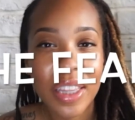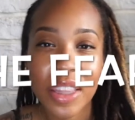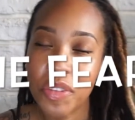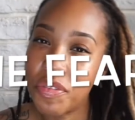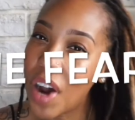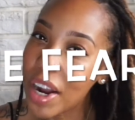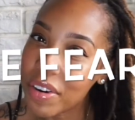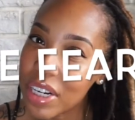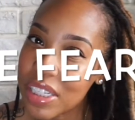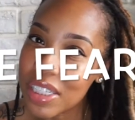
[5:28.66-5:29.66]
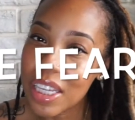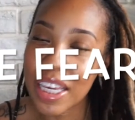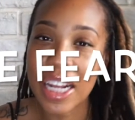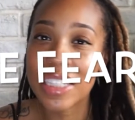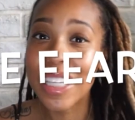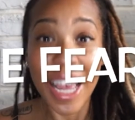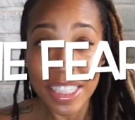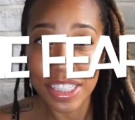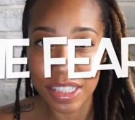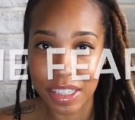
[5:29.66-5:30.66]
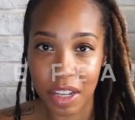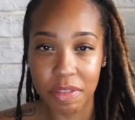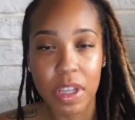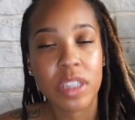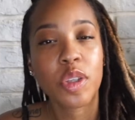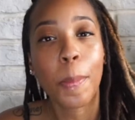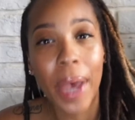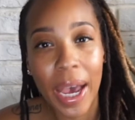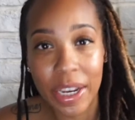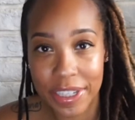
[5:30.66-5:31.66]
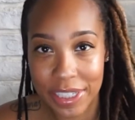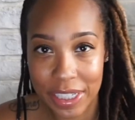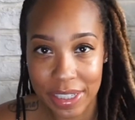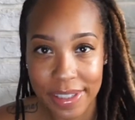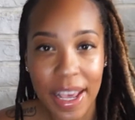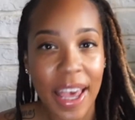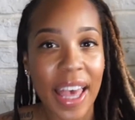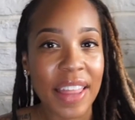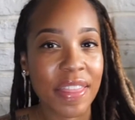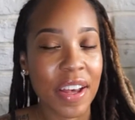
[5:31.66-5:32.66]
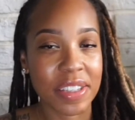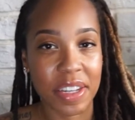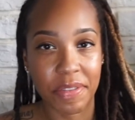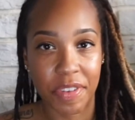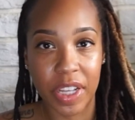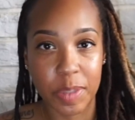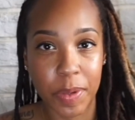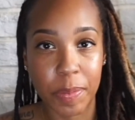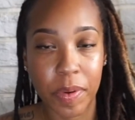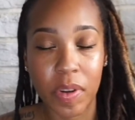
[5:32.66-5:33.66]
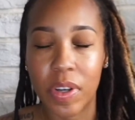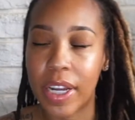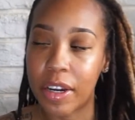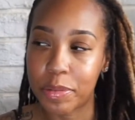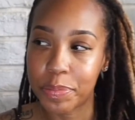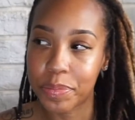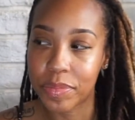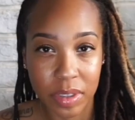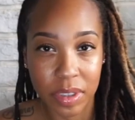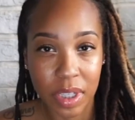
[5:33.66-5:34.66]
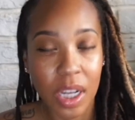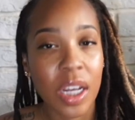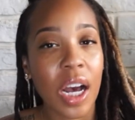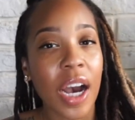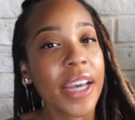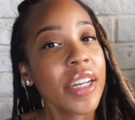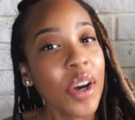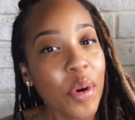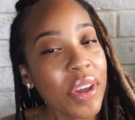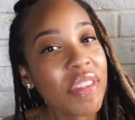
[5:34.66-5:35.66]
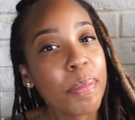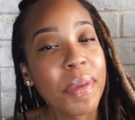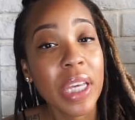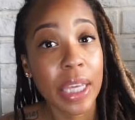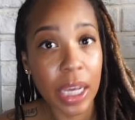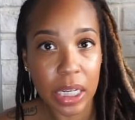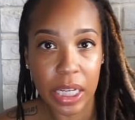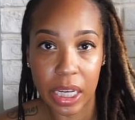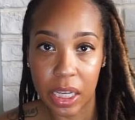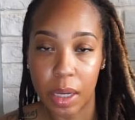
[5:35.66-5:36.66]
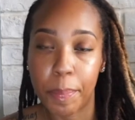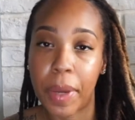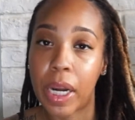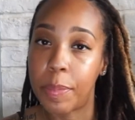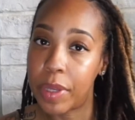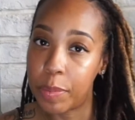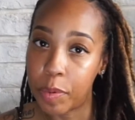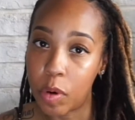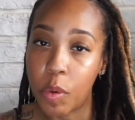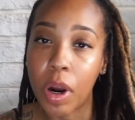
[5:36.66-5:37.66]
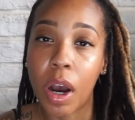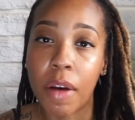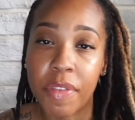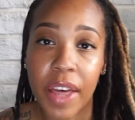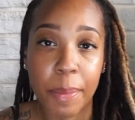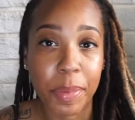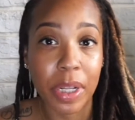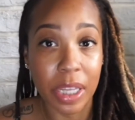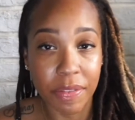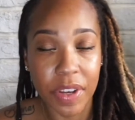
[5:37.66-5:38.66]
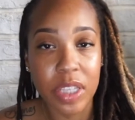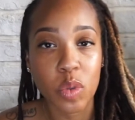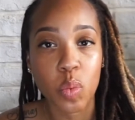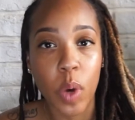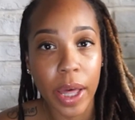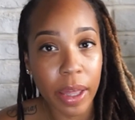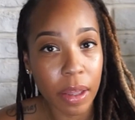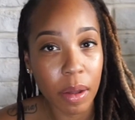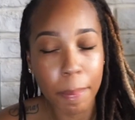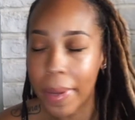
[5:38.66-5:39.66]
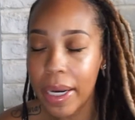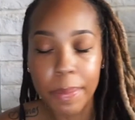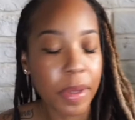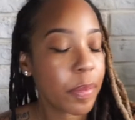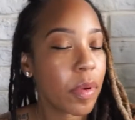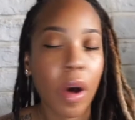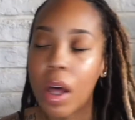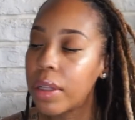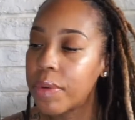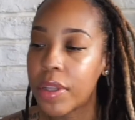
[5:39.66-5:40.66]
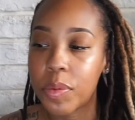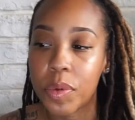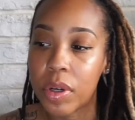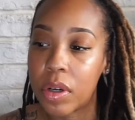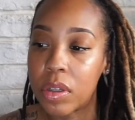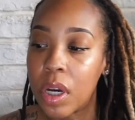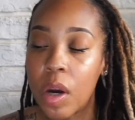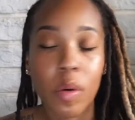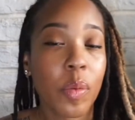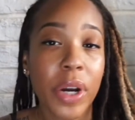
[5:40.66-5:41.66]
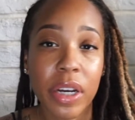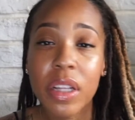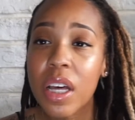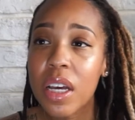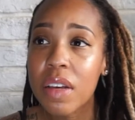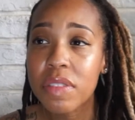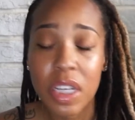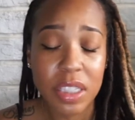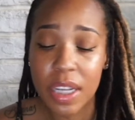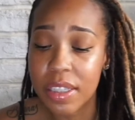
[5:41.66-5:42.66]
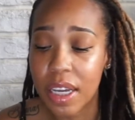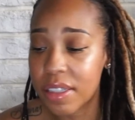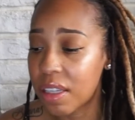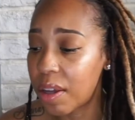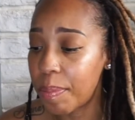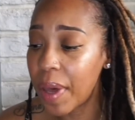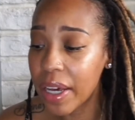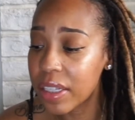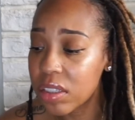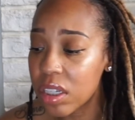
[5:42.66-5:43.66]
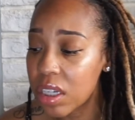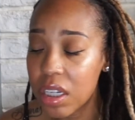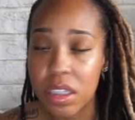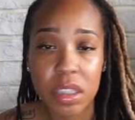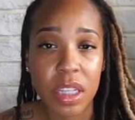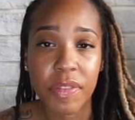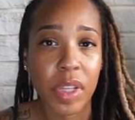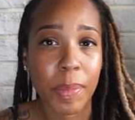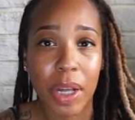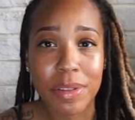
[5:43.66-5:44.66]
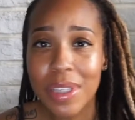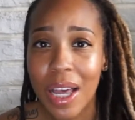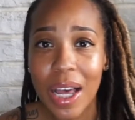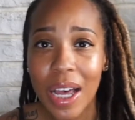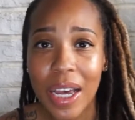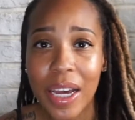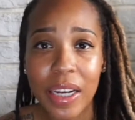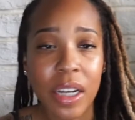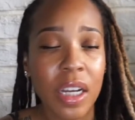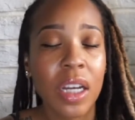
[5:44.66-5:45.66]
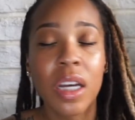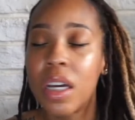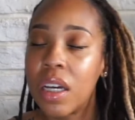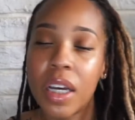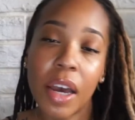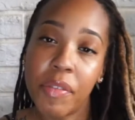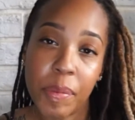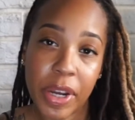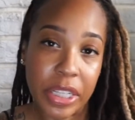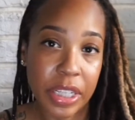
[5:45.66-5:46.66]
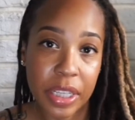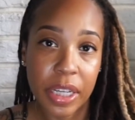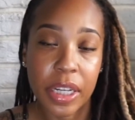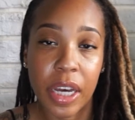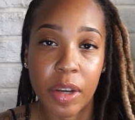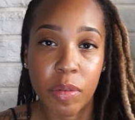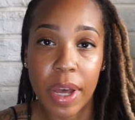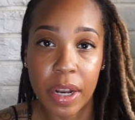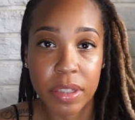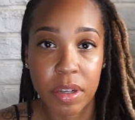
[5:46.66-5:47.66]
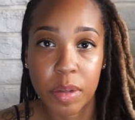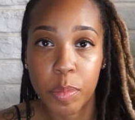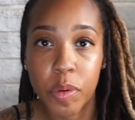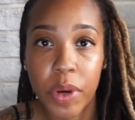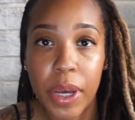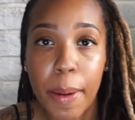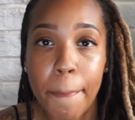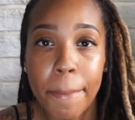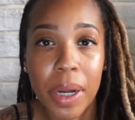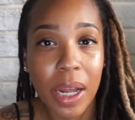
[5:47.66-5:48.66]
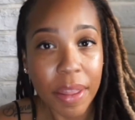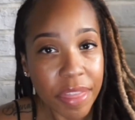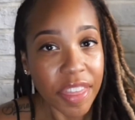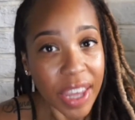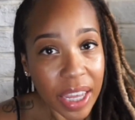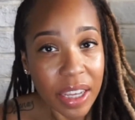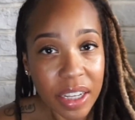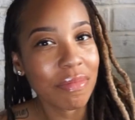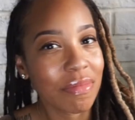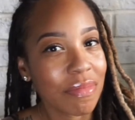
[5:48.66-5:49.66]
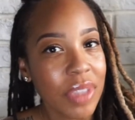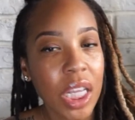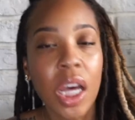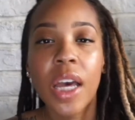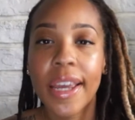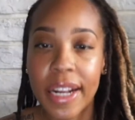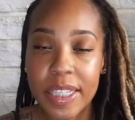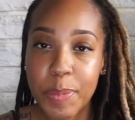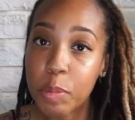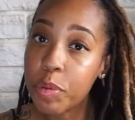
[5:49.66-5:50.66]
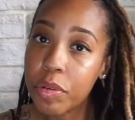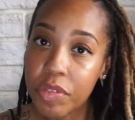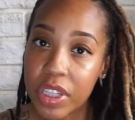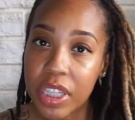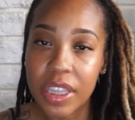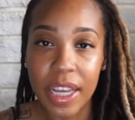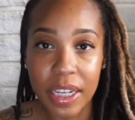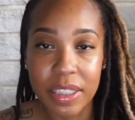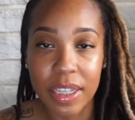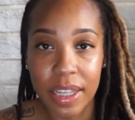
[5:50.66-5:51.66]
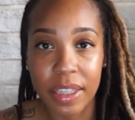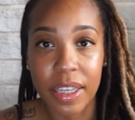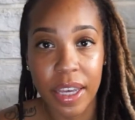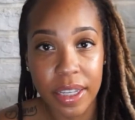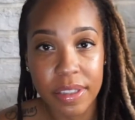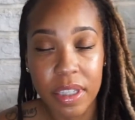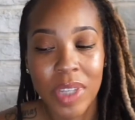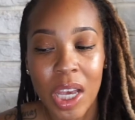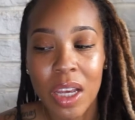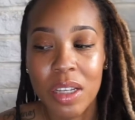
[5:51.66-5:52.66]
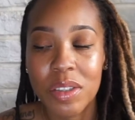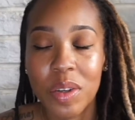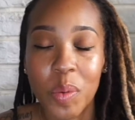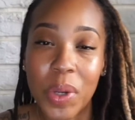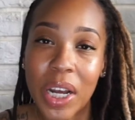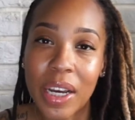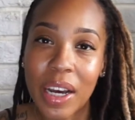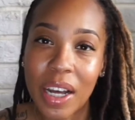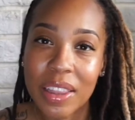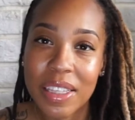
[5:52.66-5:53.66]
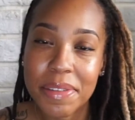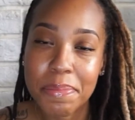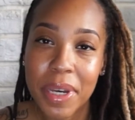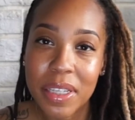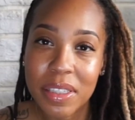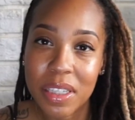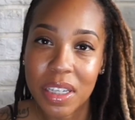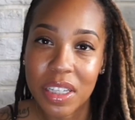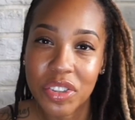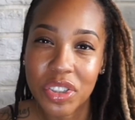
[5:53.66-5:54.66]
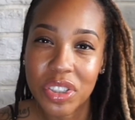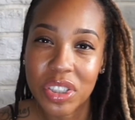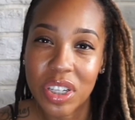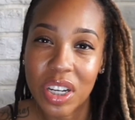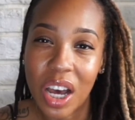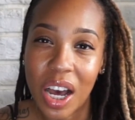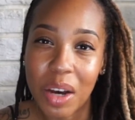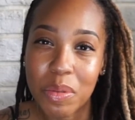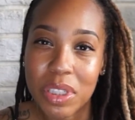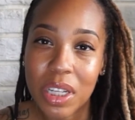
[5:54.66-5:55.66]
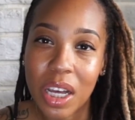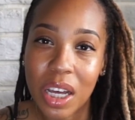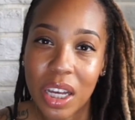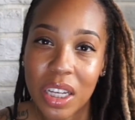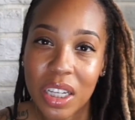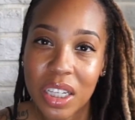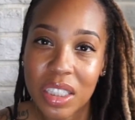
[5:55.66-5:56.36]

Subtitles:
the virus can attach itself to packages and thus infect people. Now, I know in the beginning, many people were of that belief as well. Many people all around the world were wearing gloves, sanitizing their packages, leaving them outside. Everybody did that at a certain point. But I think it has been proven that that is not the case. So when I got this message, I was like,